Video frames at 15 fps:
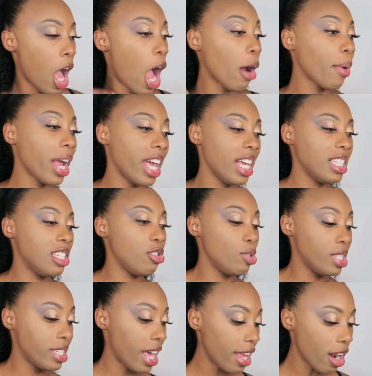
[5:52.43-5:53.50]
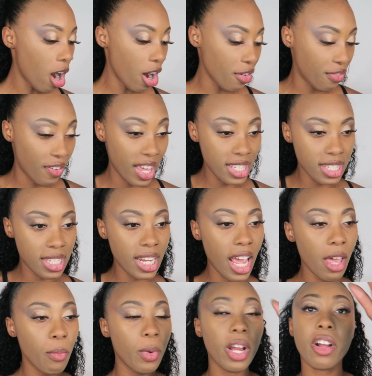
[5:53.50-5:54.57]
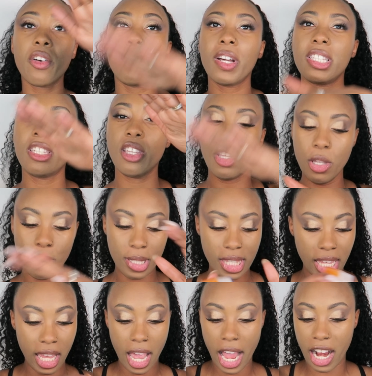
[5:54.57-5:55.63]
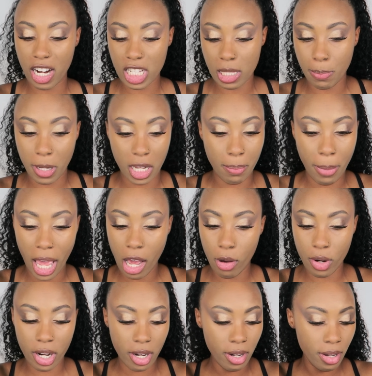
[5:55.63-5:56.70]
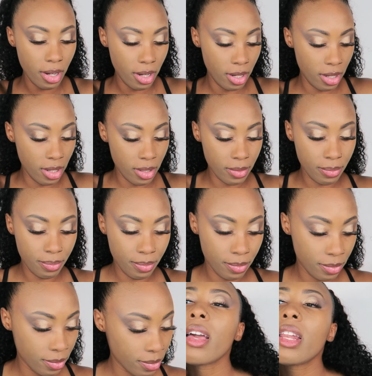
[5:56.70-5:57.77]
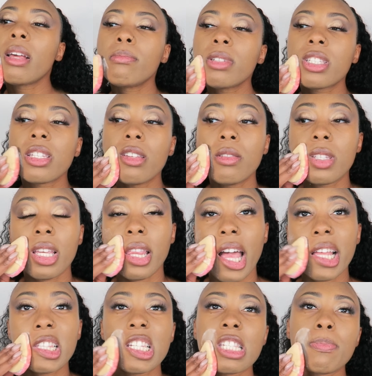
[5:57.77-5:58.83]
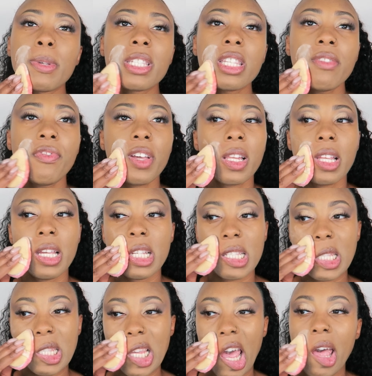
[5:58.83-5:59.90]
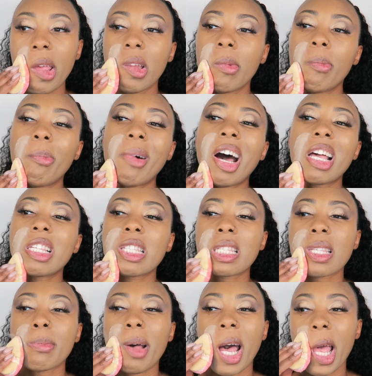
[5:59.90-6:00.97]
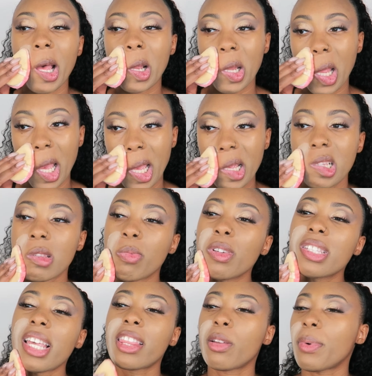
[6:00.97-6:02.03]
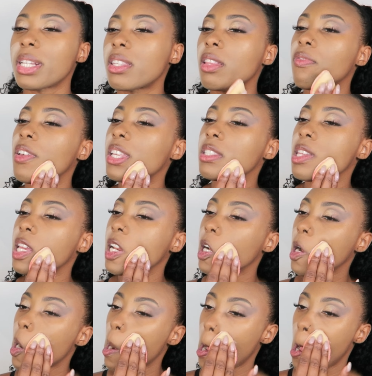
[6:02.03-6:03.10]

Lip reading: All right, and to set our face today, we are going to use the Airspun powder. And I'm just using that to specifically set my smile lines. We'll set the rest of the face later.